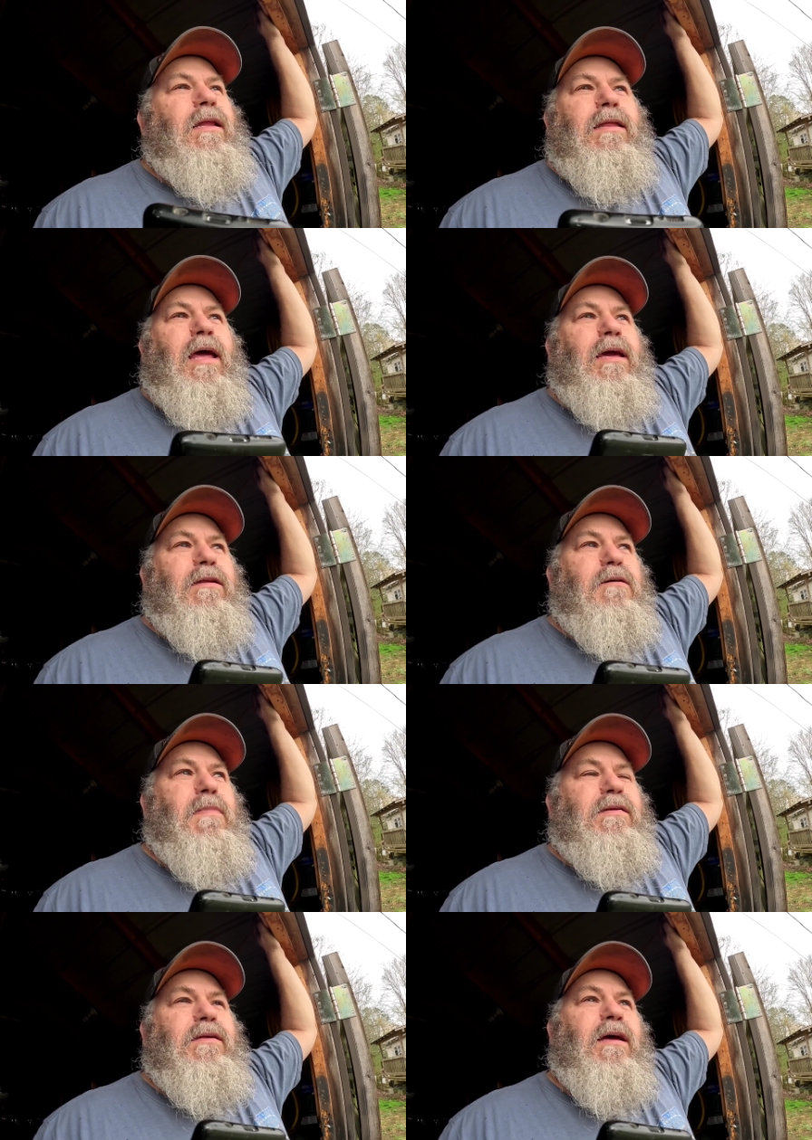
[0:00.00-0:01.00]
I take it to
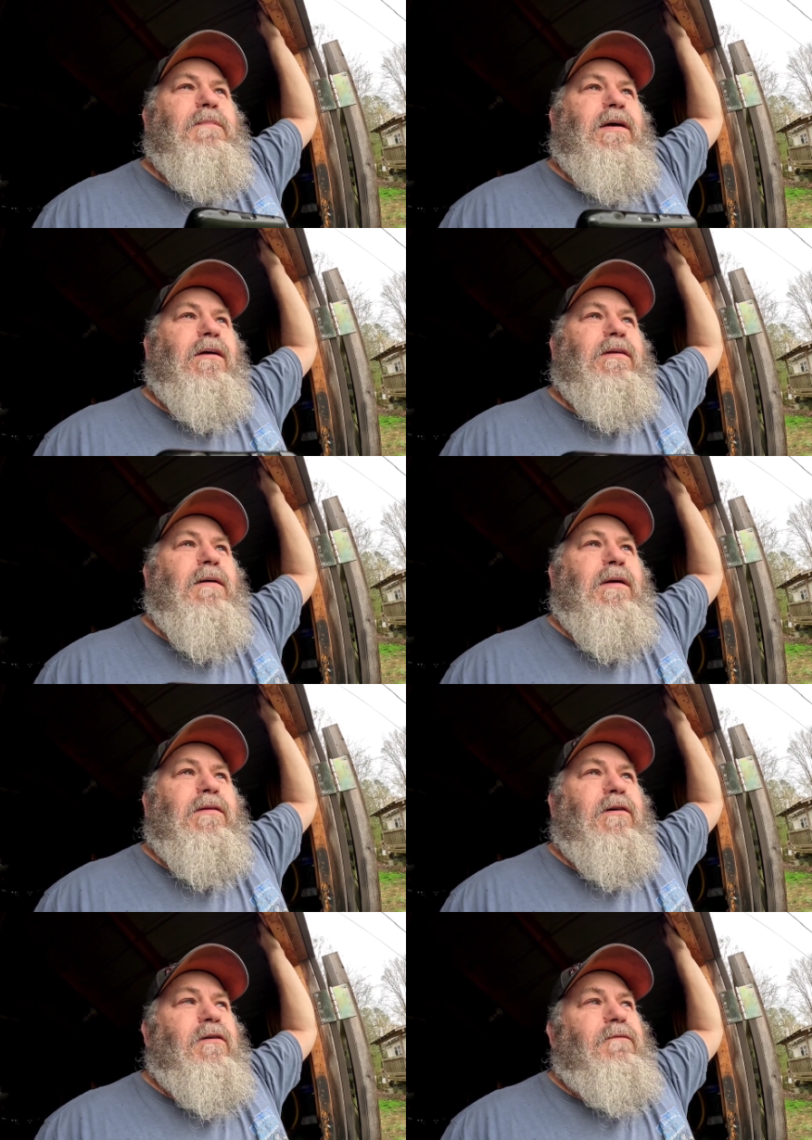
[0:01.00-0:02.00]
myself, because I'm
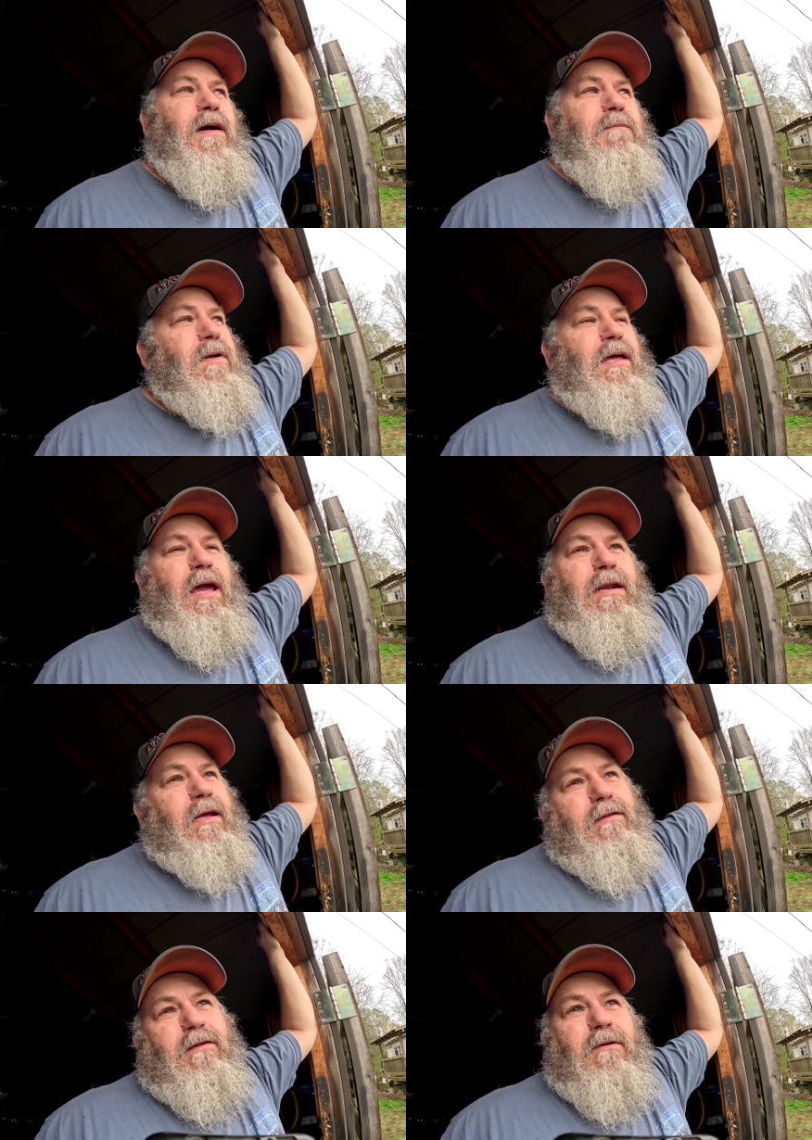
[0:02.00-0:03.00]
a certified
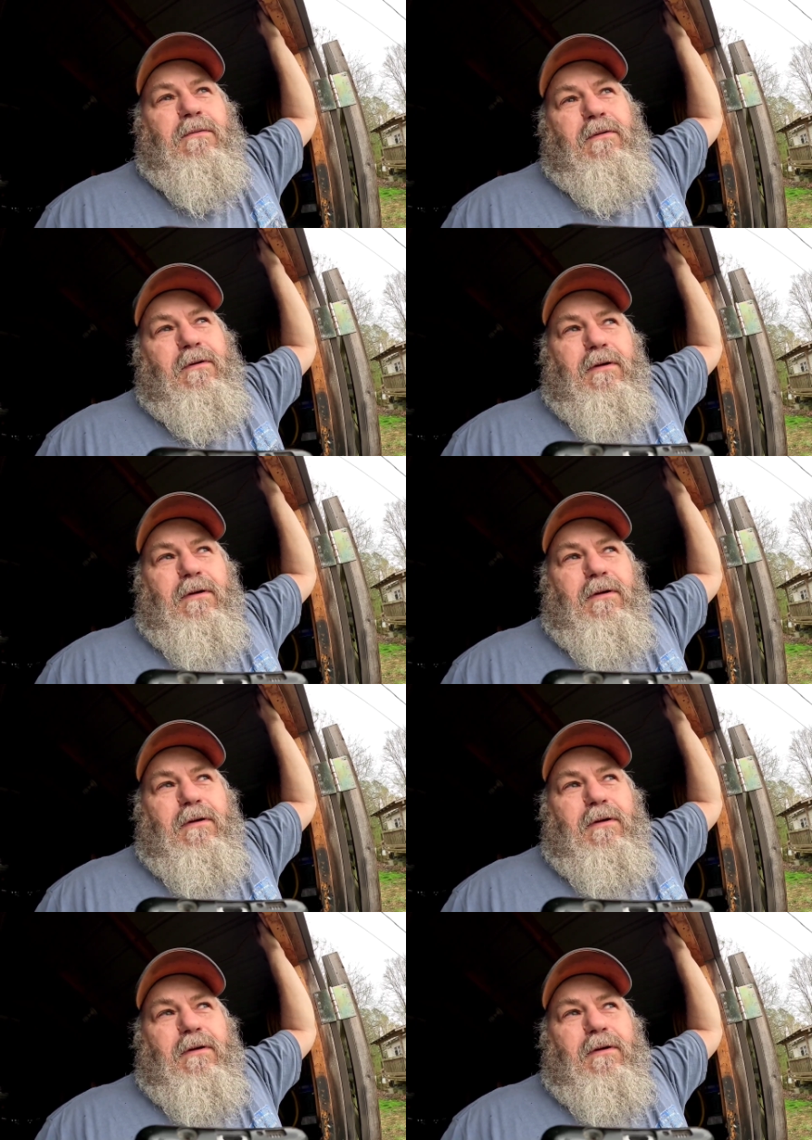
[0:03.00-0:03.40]
mechanic, so